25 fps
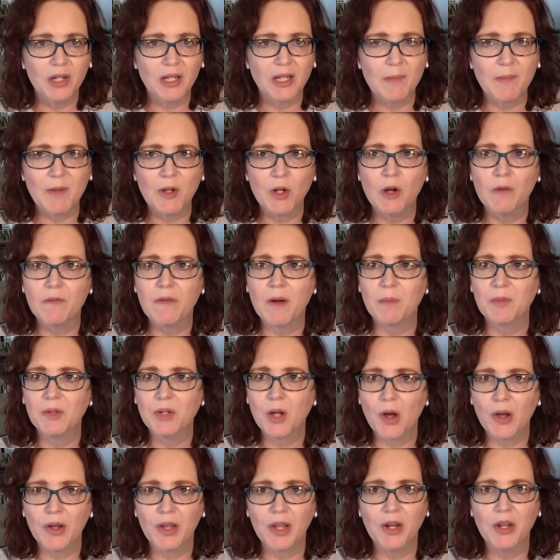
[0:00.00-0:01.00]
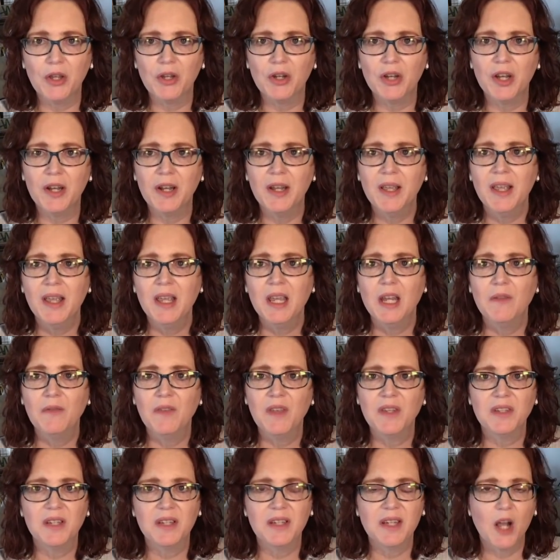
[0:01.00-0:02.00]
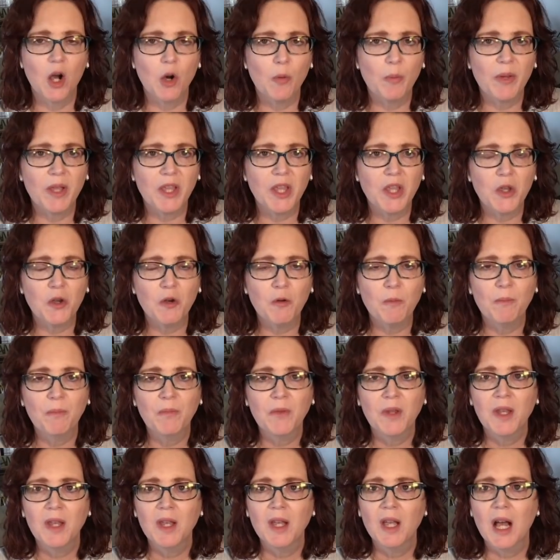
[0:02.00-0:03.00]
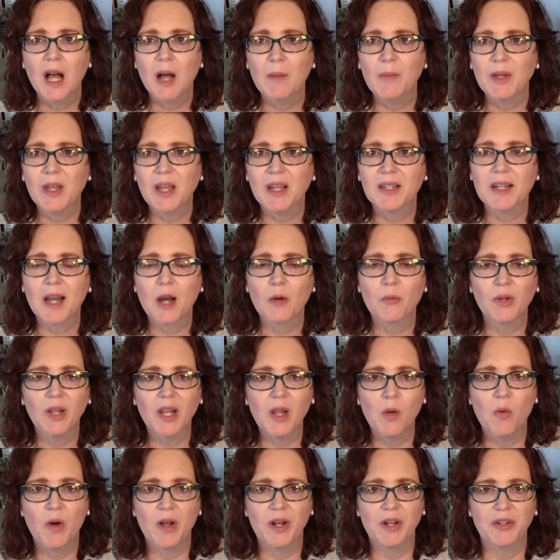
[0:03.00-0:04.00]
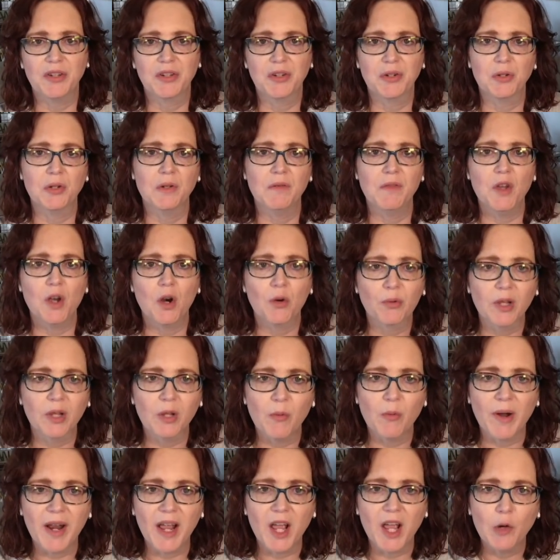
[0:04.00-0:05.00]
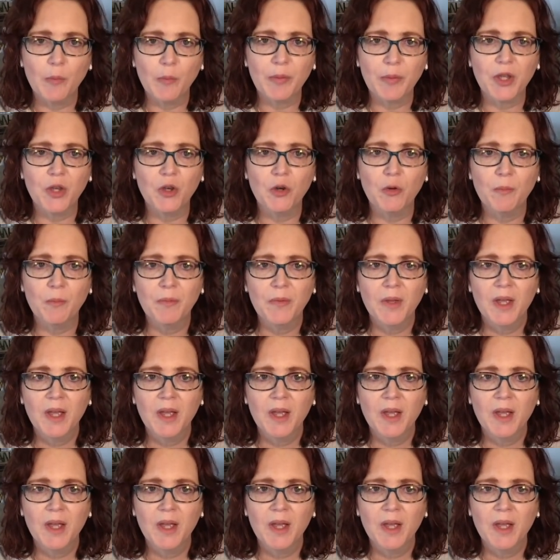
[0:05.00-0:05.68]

Let me know if I'm talking good, if this is helping you, because I really want to serve you. I really want to help you.